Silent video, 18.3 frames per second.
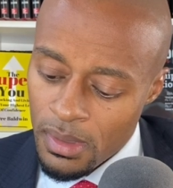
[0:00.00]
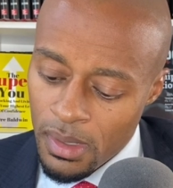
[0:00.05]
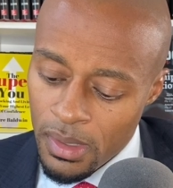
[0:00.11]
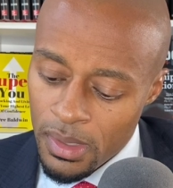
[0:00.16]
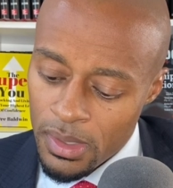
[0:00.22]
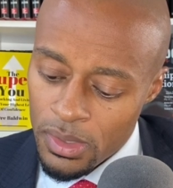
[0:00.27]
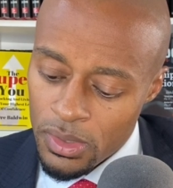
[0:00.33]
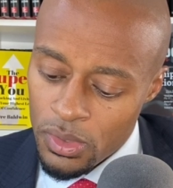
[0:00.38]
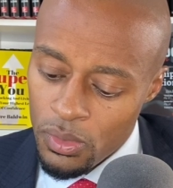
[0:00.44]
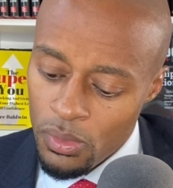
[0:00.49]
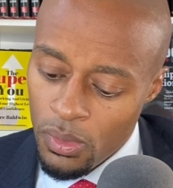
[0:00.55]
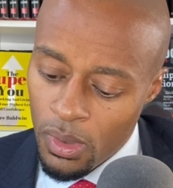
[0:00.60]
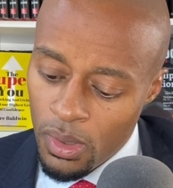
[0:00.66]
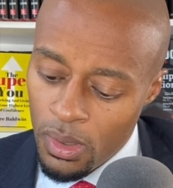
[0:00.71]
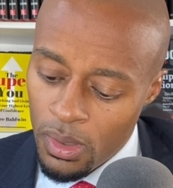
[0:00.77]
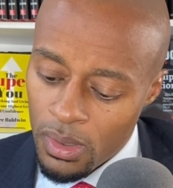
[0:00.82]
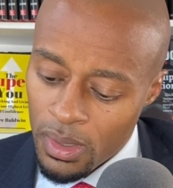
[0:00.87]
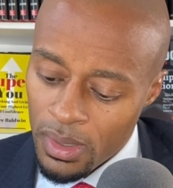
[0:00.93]
All right, you
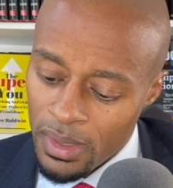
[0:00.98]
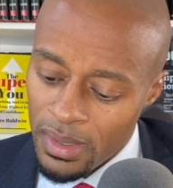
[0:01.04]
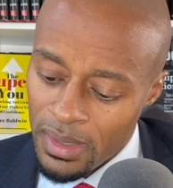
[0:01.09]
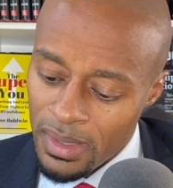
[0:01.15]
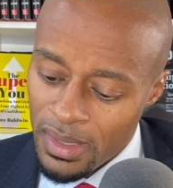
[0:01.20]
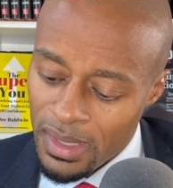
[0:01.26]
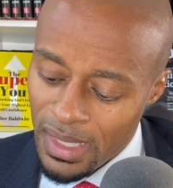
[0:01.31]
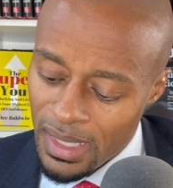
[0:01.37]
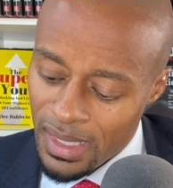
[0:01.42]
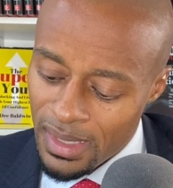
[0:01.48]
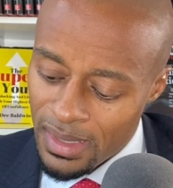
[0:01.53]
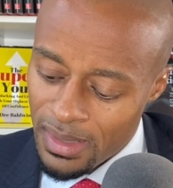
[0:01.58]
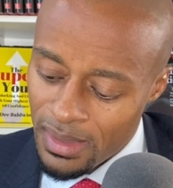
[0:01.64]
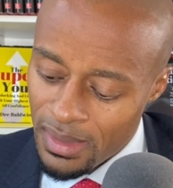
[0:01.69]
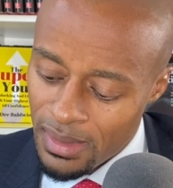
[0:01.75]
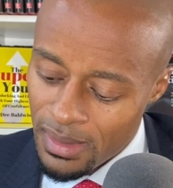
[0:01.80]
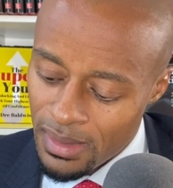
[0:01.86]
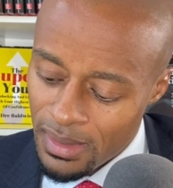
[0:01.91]
are
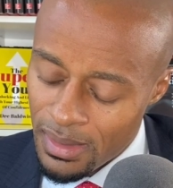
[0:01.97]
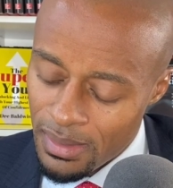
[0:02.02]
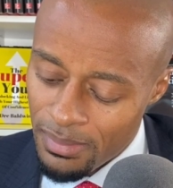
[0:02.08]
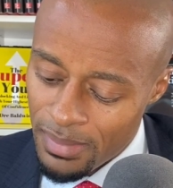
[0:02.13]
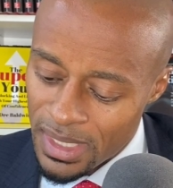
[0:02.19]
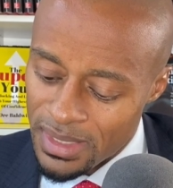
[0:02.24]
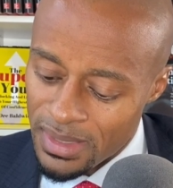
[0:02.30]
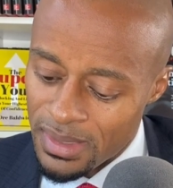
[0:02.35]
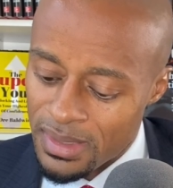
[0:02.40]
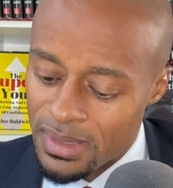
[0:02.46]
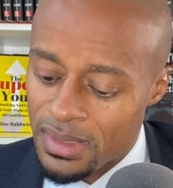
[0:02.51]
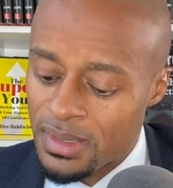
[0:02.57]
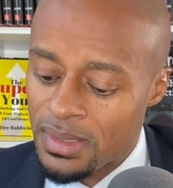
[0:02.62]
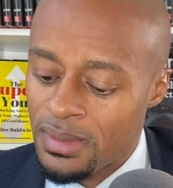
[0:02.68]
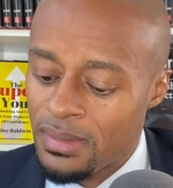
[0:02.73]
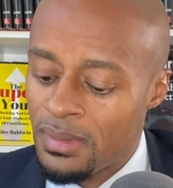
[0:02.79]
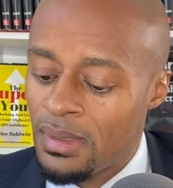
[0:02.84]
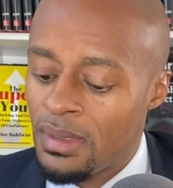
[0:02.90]
in
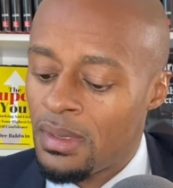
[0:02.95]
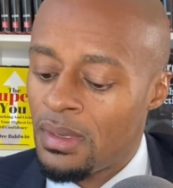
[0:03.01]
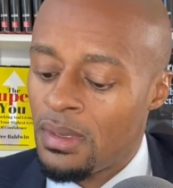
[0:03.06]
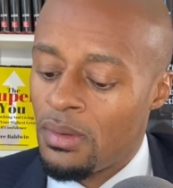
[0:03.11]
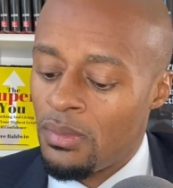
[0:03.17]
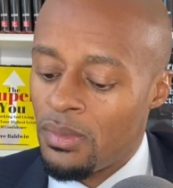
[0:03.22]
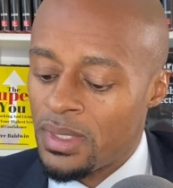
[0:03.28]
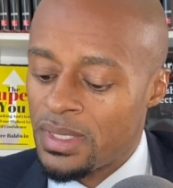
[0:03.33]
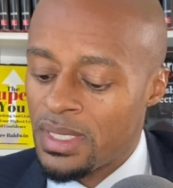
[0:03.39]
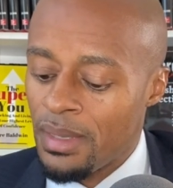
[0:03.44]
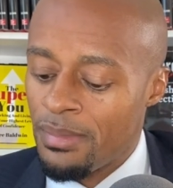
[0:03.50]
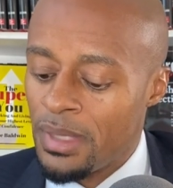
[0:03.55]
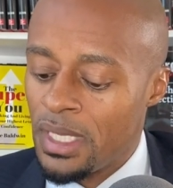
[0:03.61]
business. What does that